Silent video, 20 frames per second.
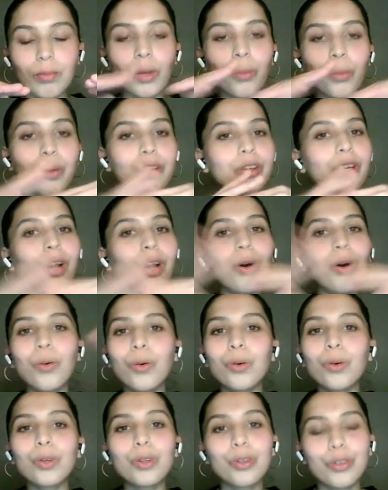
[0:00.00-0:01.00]
We're not
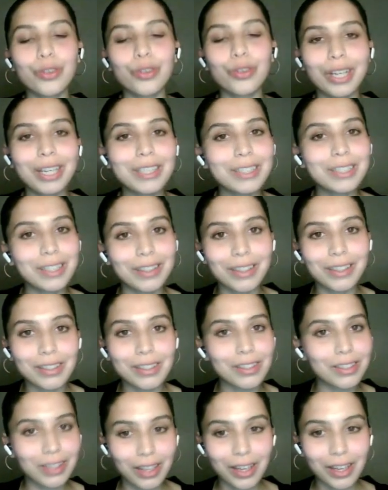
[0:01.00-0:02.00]
all created the
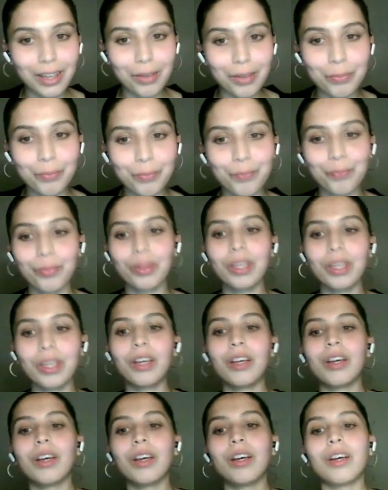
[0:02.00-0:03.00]
same.
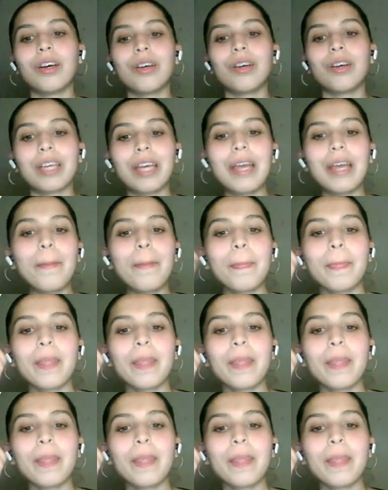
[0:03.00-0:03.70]
Okay,